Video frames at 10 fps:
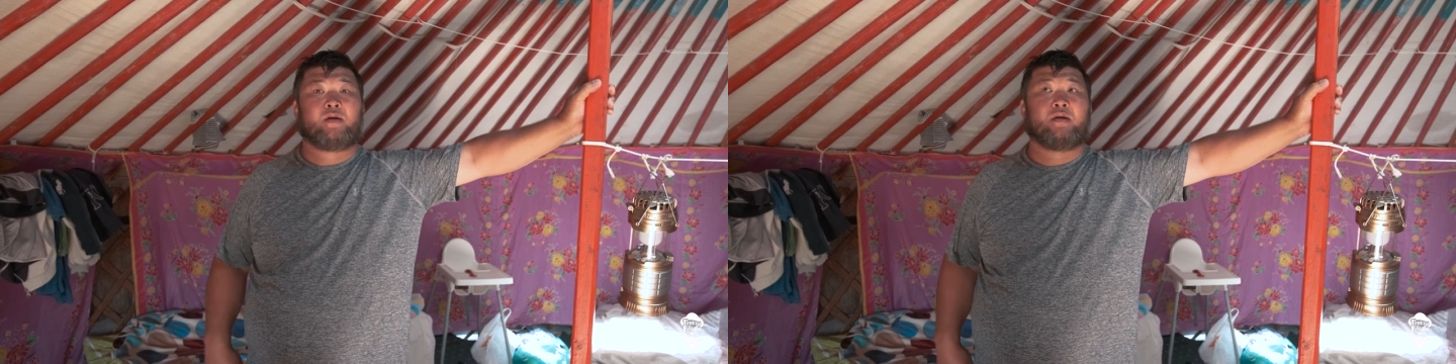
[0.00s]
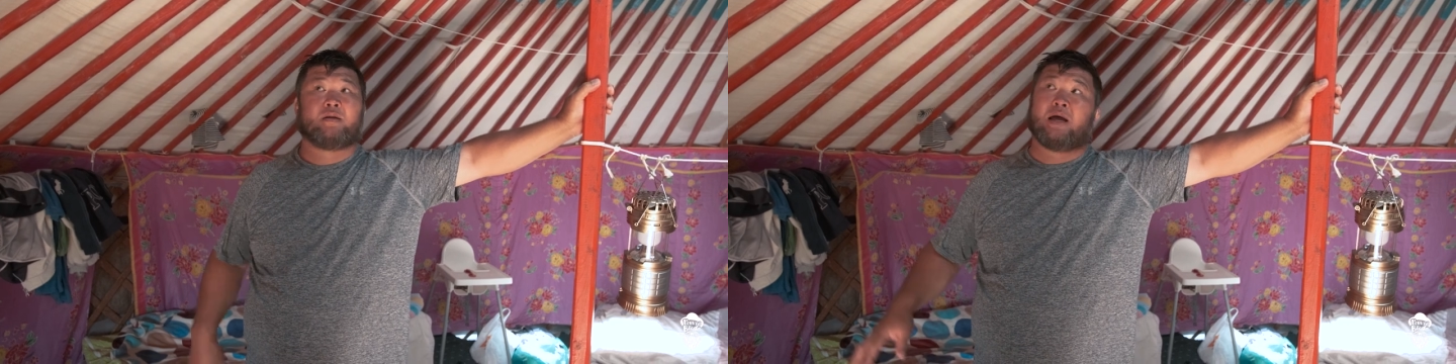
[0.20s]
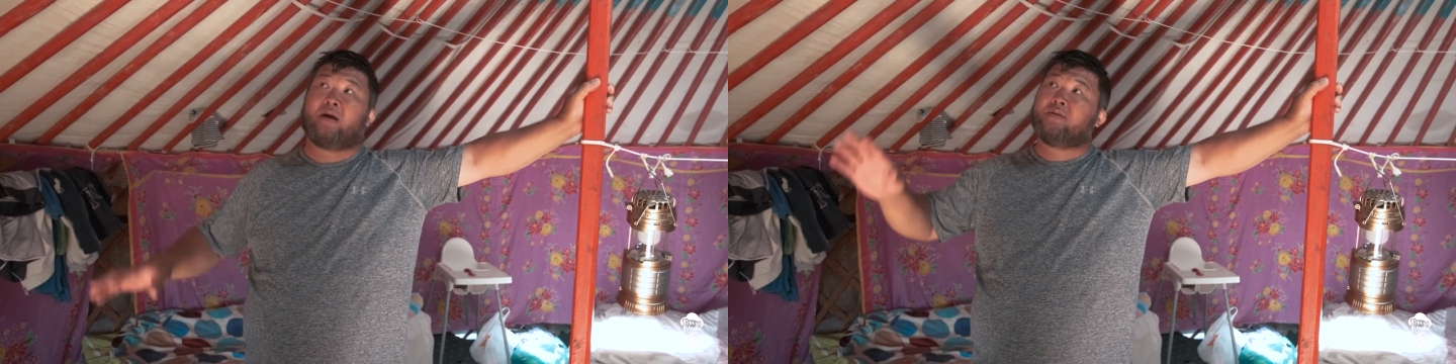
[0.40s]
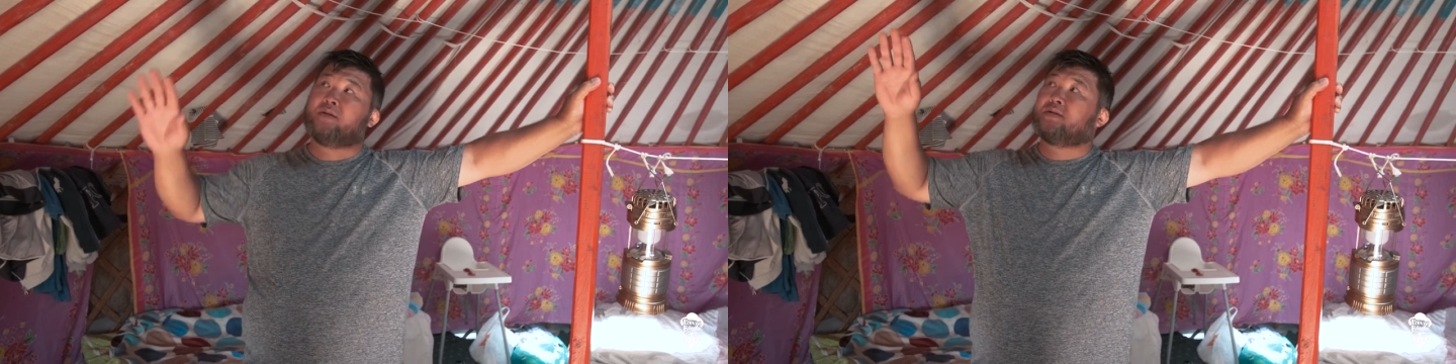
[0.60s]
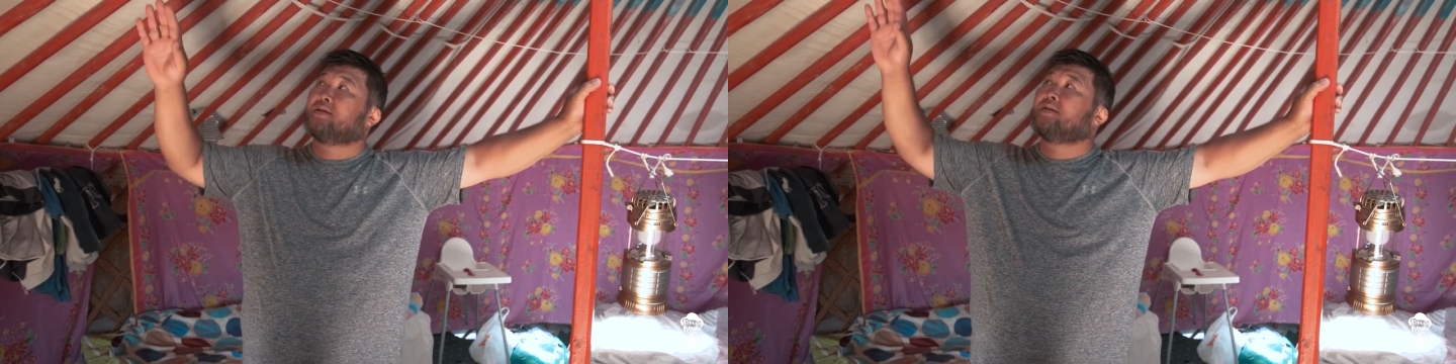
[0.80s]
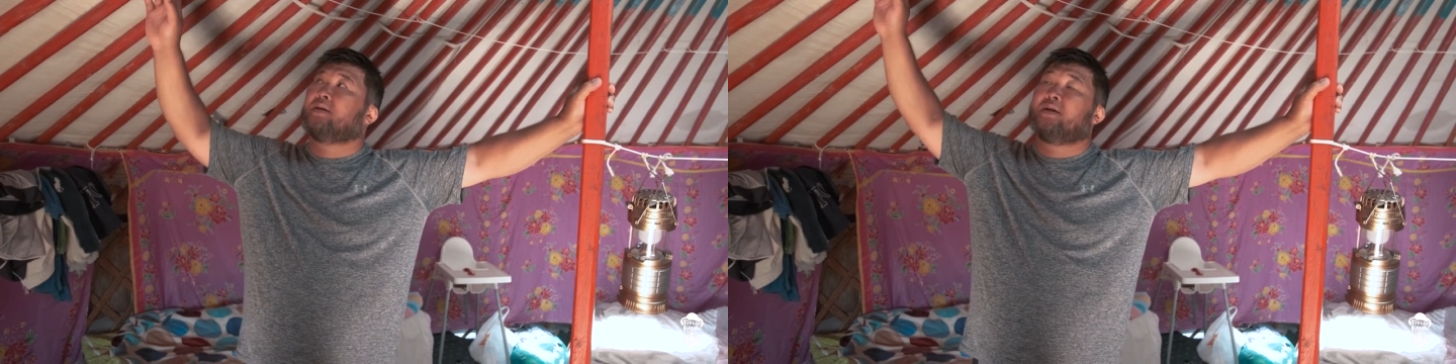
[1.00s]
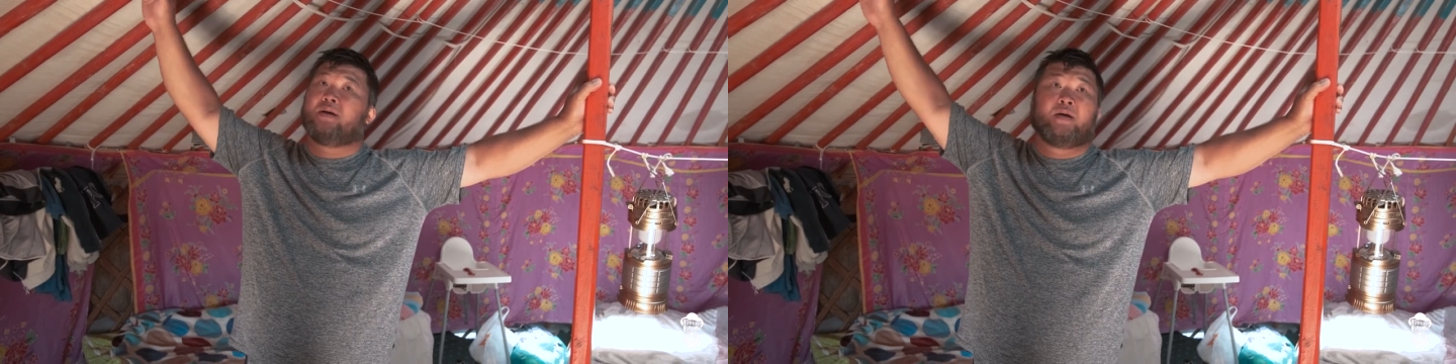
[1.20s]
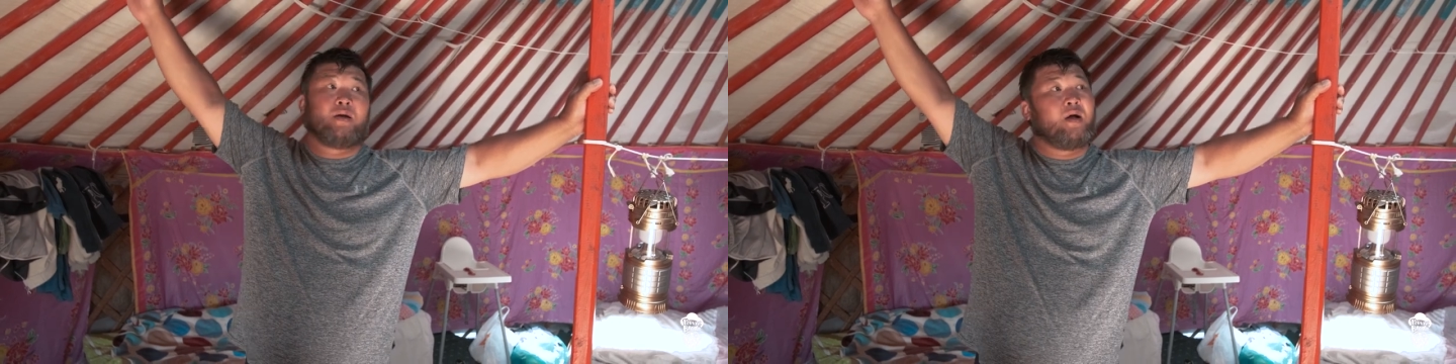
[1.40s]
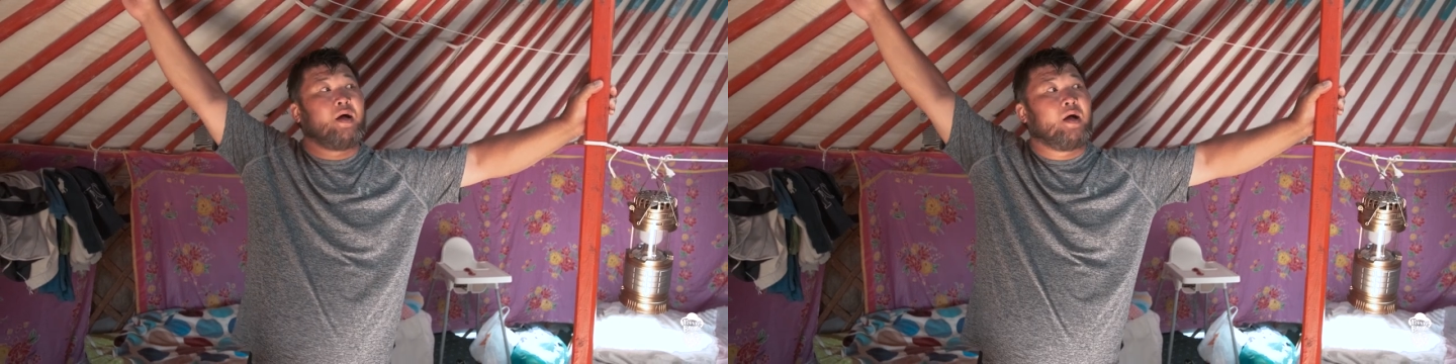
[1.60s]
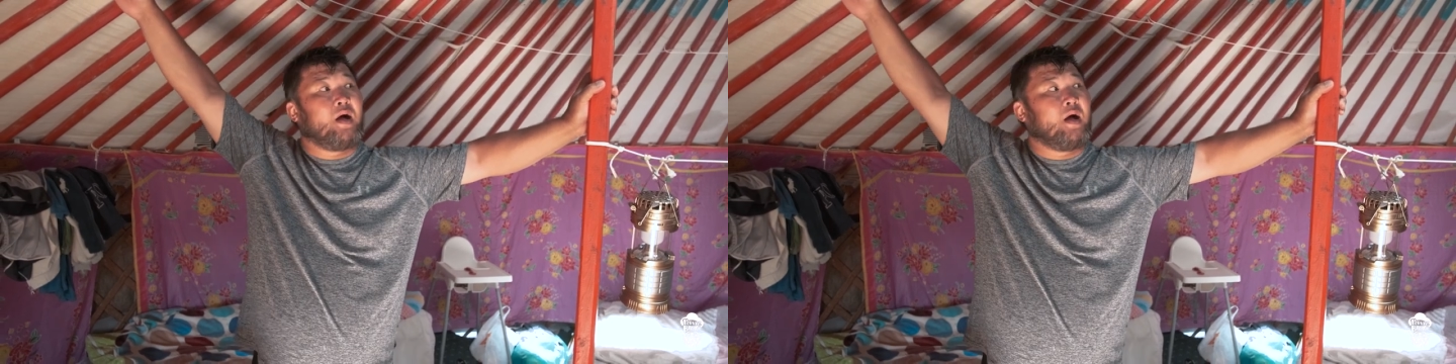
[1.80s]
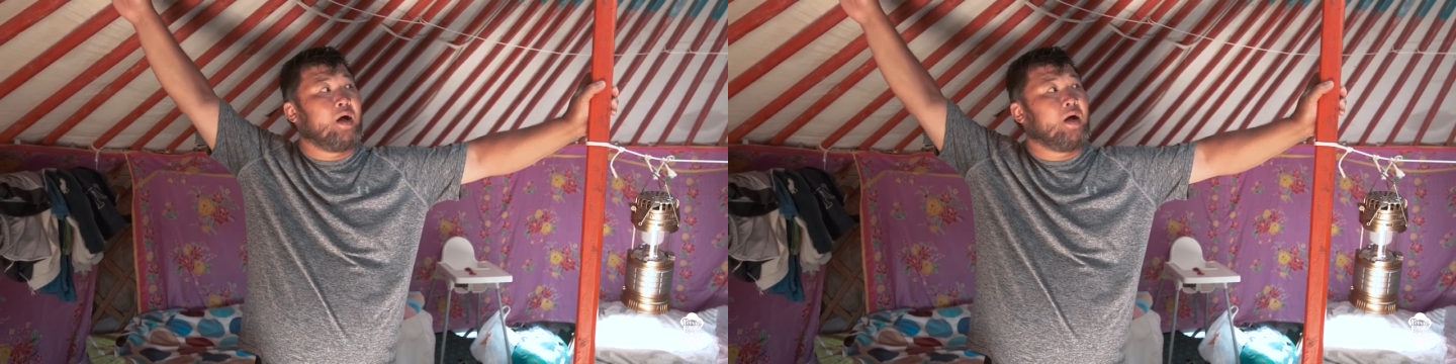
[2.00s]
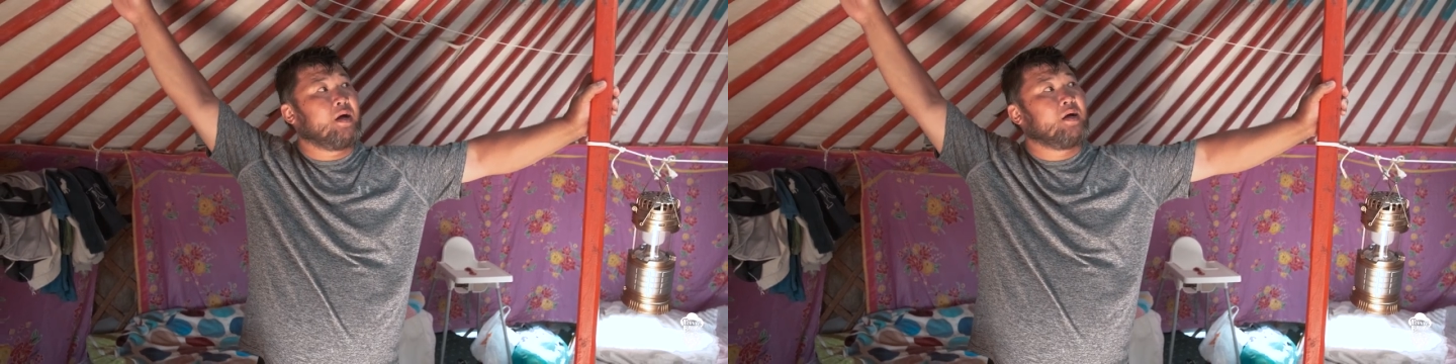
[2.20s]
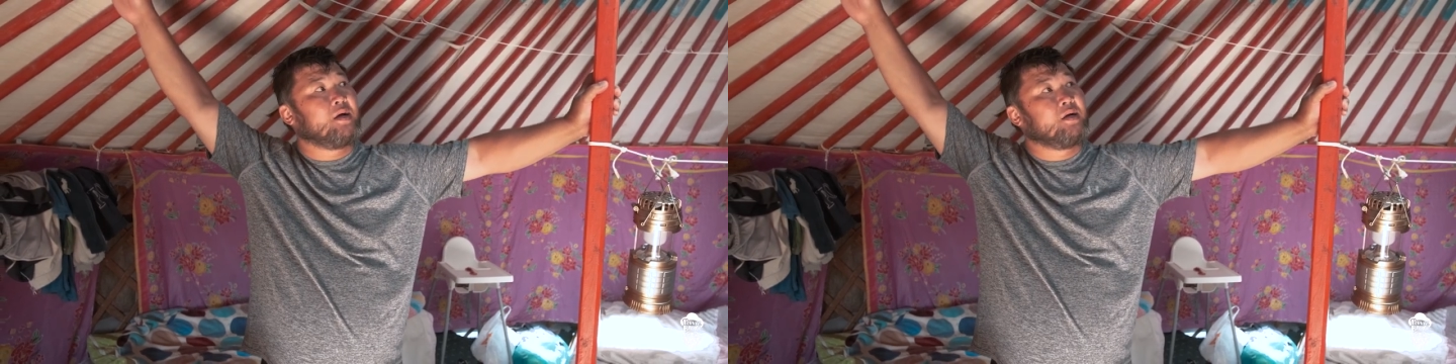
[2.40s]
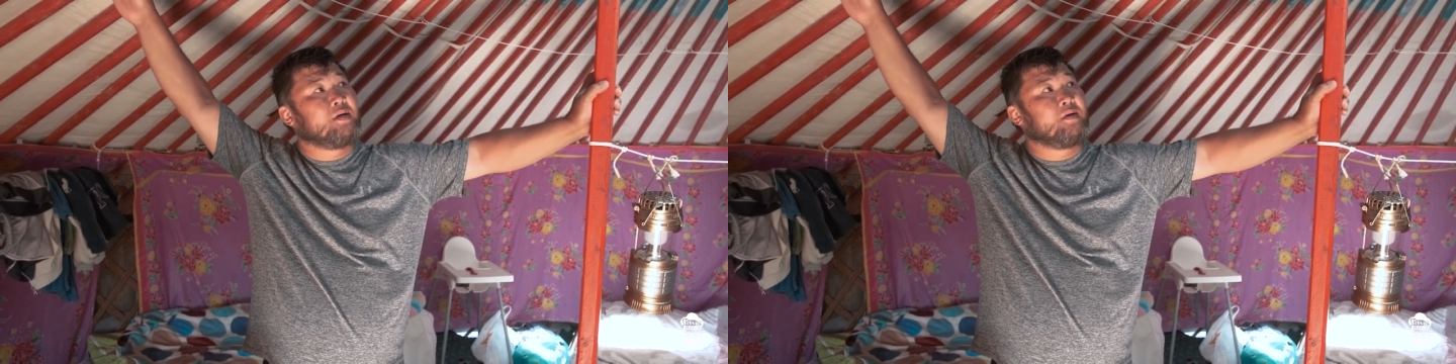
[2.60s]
And now this is uh, uh,